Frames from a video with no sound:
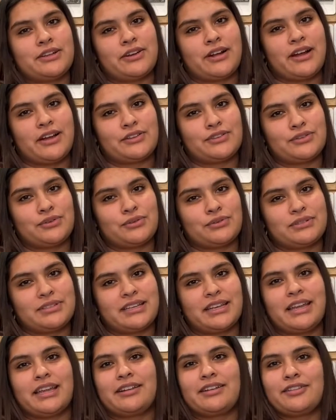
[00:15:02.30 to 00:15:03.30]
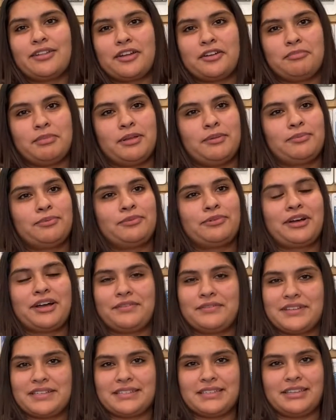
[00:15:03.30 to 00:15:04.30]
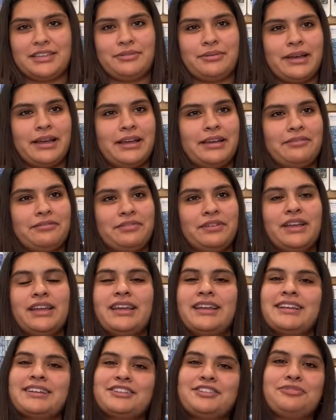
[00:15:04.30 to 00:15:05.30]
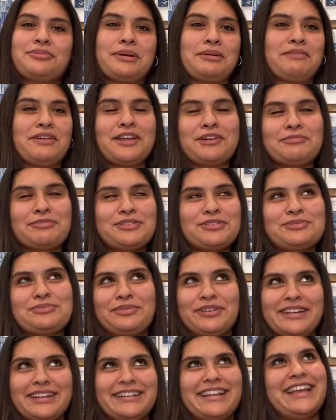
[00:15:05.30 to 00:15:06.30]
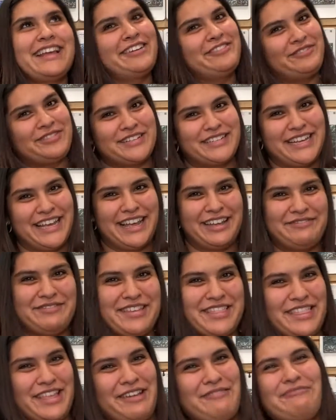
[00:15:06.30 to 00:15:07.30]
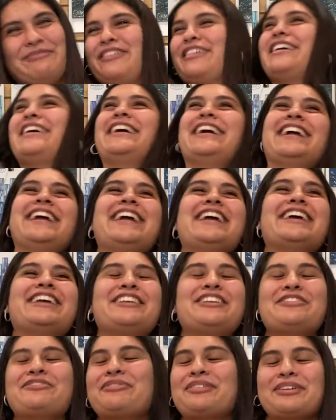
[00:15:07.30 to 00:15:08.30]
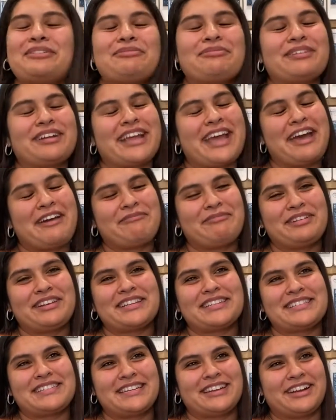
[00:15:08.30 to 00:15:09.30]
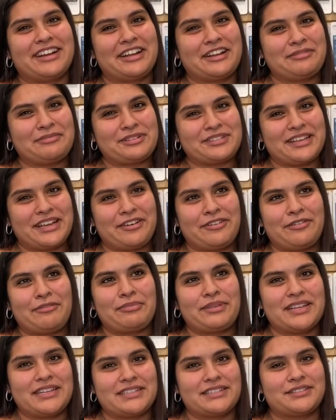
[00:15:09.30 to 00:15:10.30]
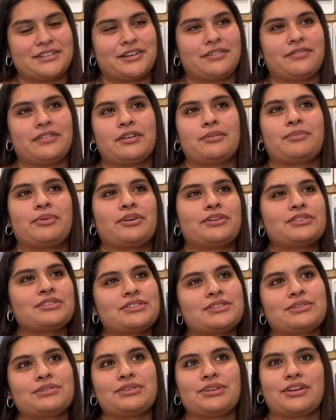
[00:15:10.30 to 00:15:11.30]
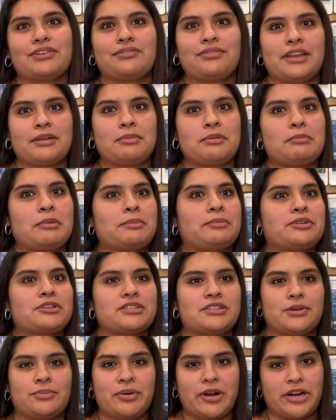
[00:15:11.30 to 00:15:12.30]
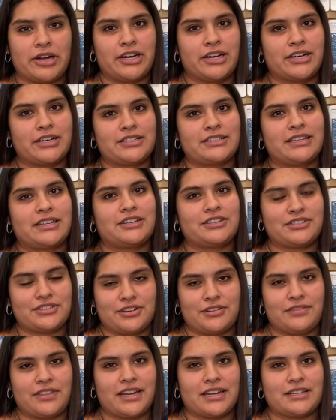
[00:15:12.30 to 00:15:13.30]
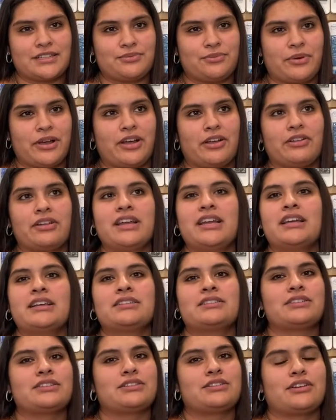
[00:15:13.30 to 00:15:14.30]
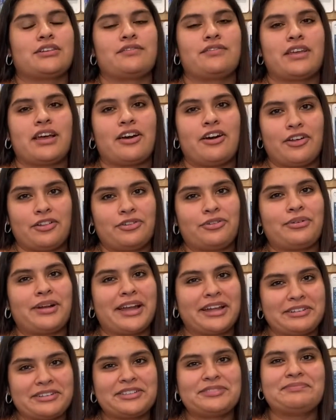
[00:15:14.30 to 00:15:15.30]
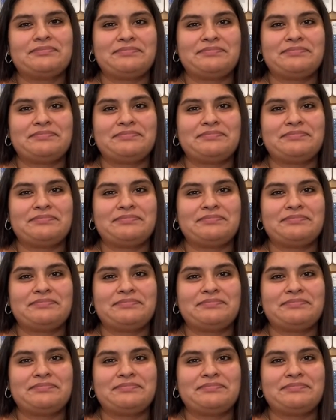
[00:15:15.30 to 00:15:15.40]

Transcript: household. And a lot of people, obviously, you have animals, one, which I'm in that bar. You want to bring happiness to your animals at home, they deserve it, but also your family members, your partners, they deserve that as well, to serve that all around.